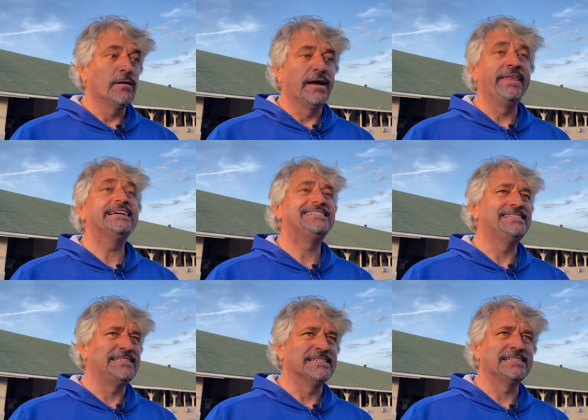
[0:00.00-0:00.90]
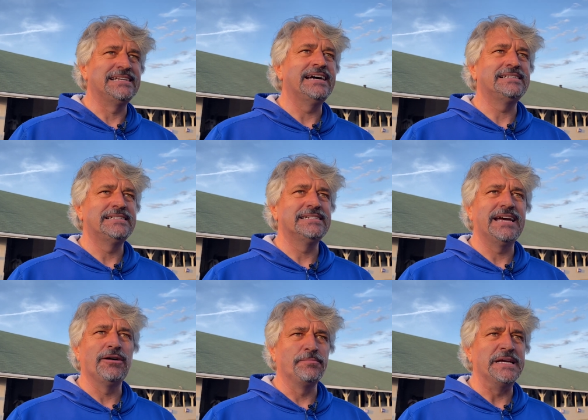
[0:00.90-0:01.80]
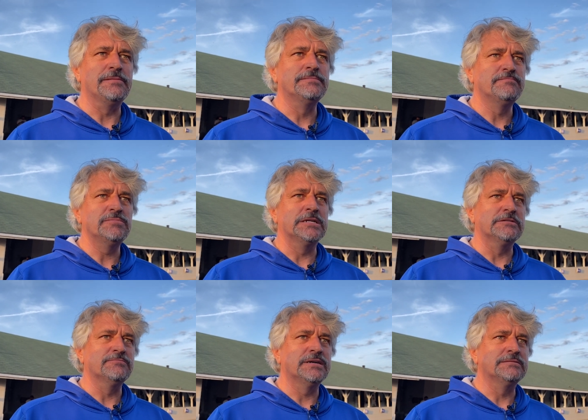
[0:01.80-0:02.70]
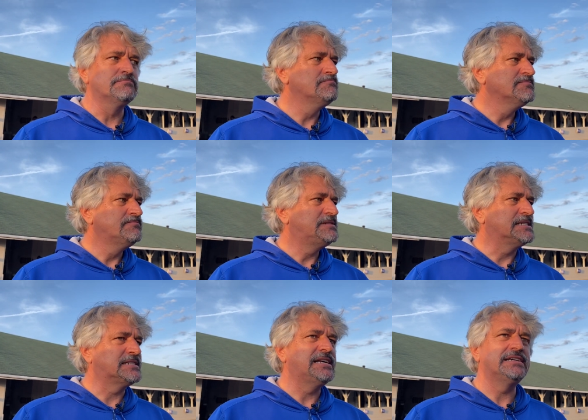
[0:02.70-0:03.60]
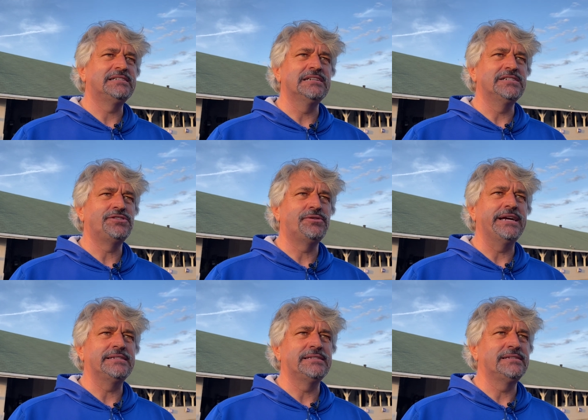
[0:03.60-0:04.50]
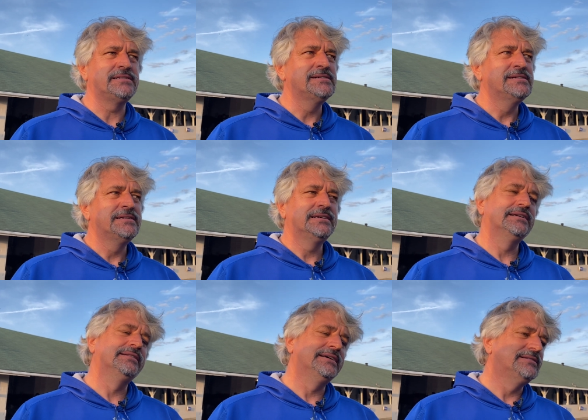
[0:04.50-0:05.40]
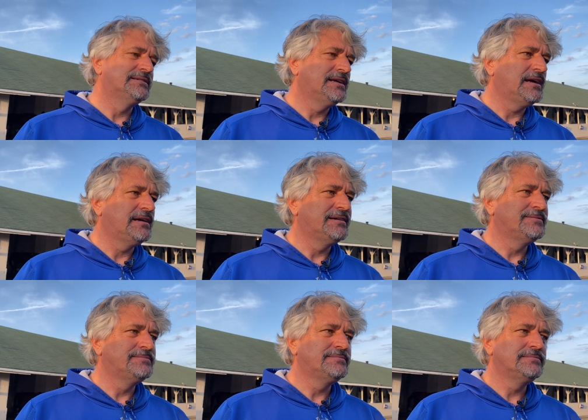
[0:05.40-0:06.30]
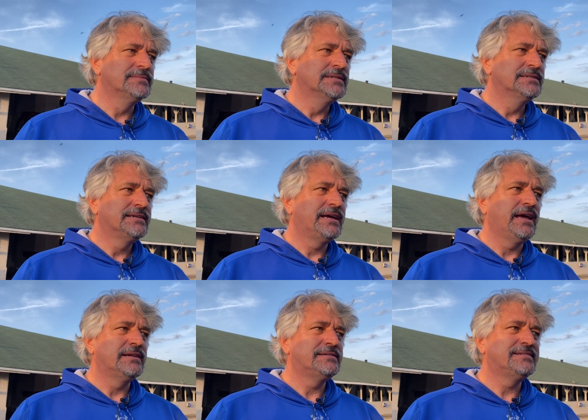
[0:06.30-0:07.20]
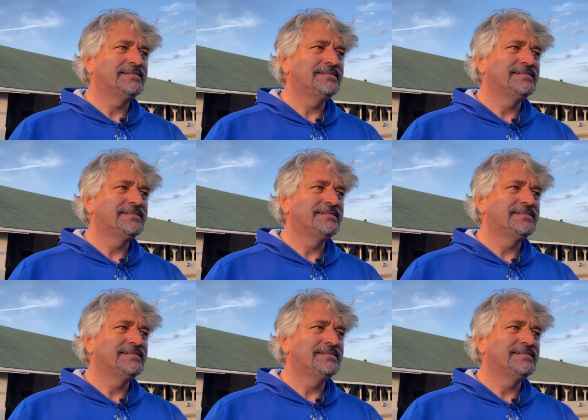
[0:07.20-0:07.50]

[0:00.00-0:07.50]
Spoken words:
I think it's the success that helped him, success in his races. And then Kent,